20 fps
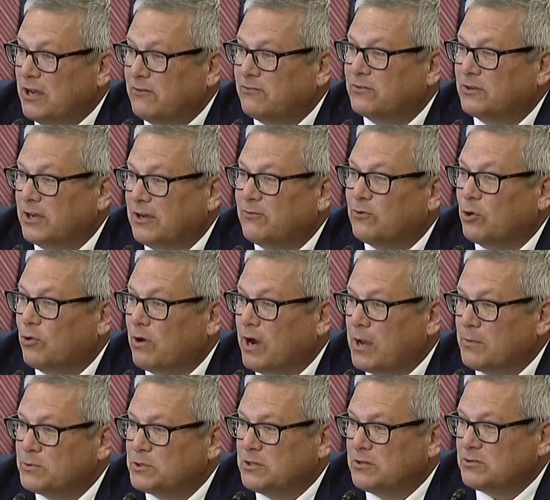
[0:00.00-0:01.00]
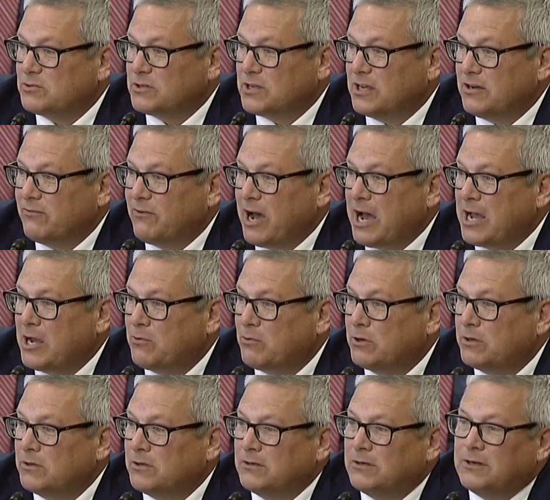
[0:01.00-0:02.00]
of cover crops in the state of
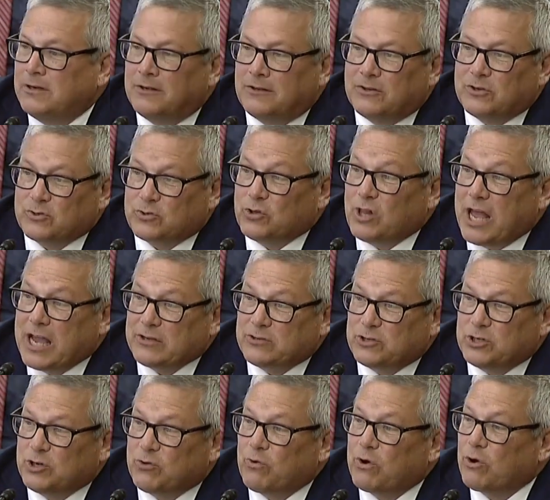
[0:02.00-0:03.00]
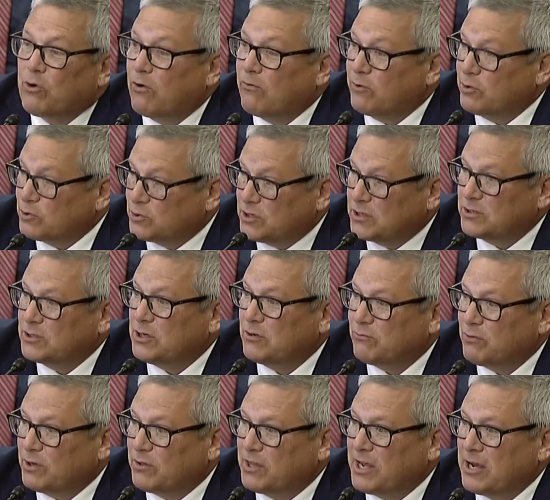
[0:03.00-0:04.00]
Iowa. This last year, we were over
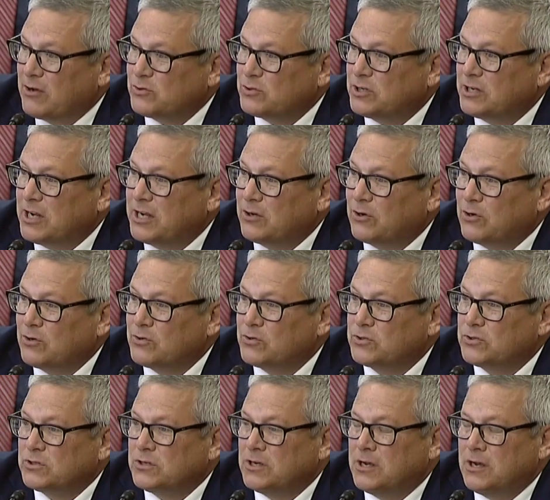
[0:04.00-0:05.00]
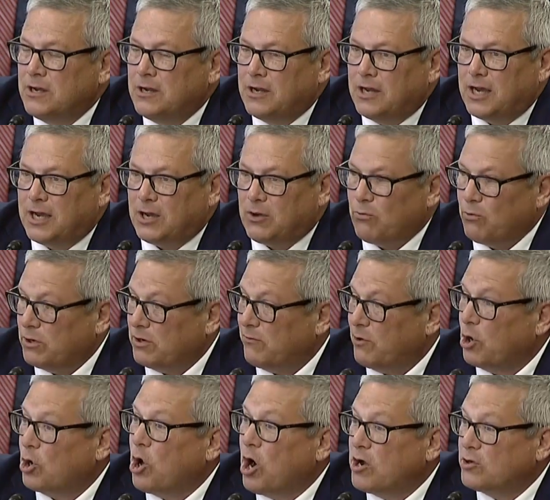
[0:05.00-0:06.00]
600,000 acres. One of
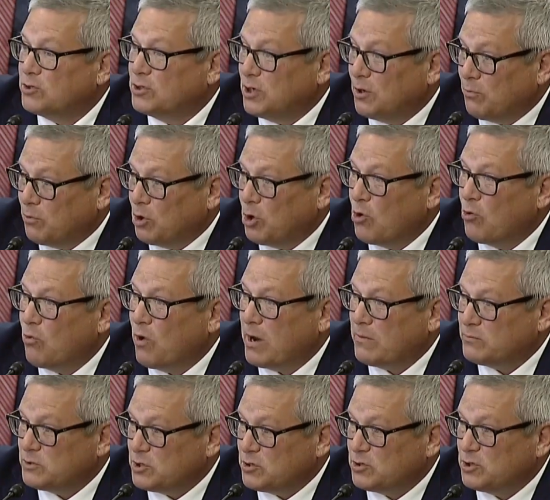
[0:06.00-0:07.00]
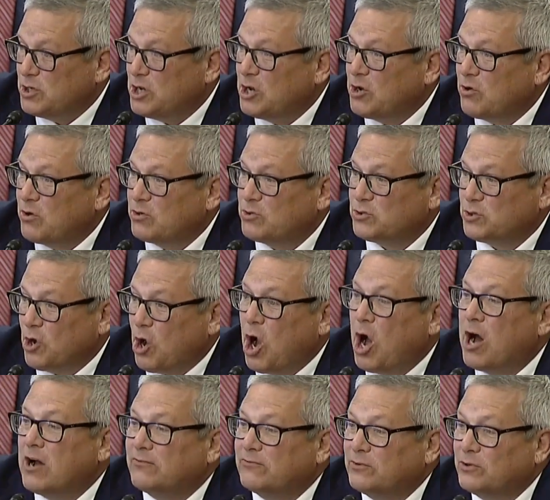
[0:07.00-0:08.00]
our cost share programs this year is to
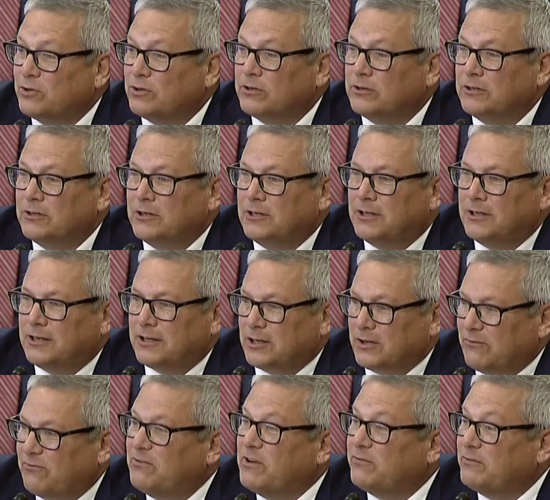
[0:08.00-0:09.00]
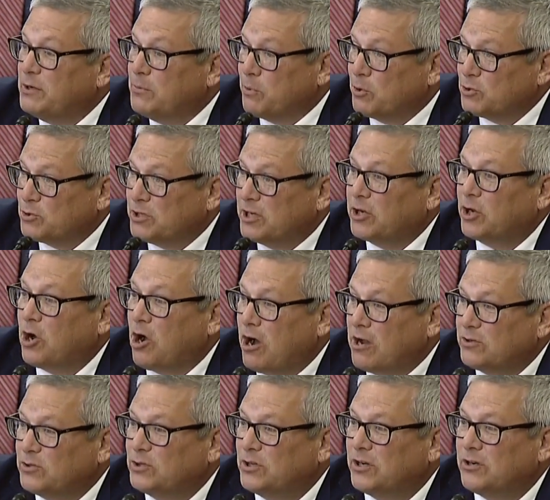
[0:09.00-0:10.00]
offer mm-hmm. 50%
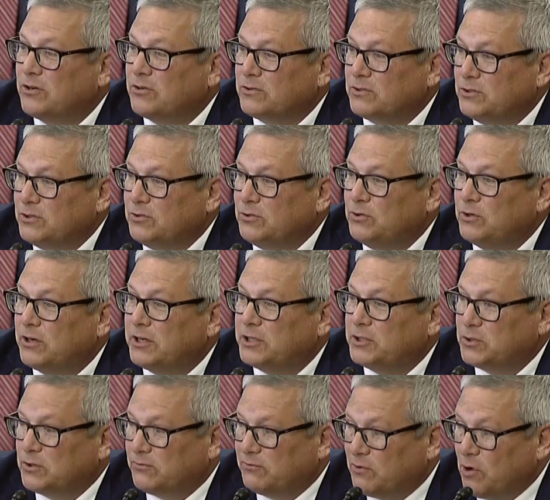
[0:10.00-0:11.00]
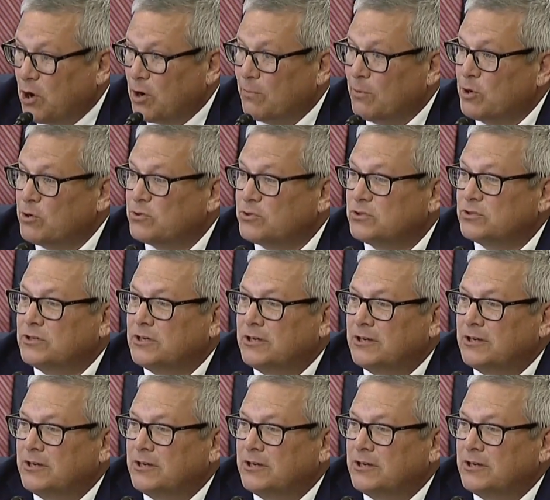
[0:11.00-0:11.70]
cost share to farmers